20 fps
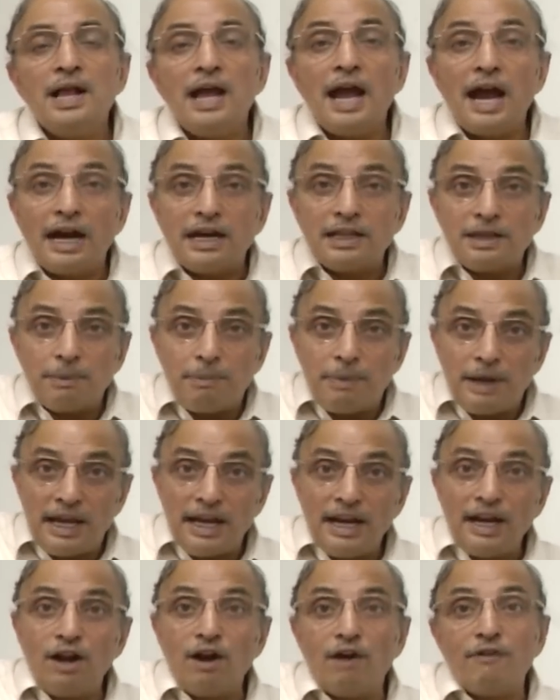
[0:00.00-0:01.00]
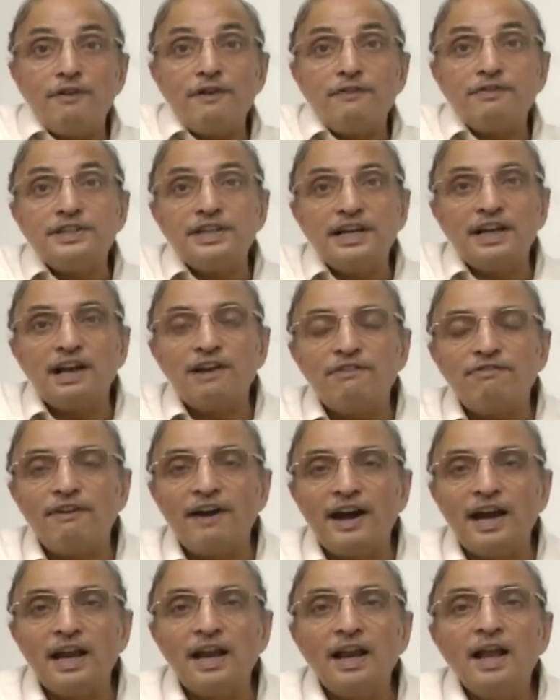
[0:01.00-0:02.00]
at the beginning of a physical
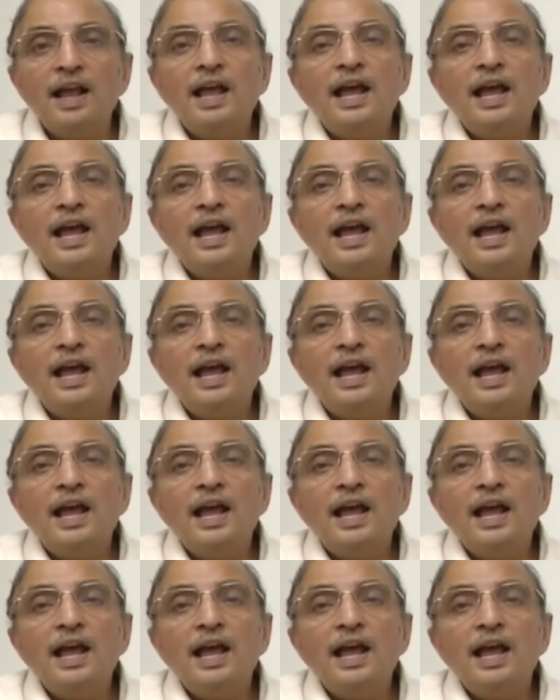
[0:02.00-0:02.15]
file,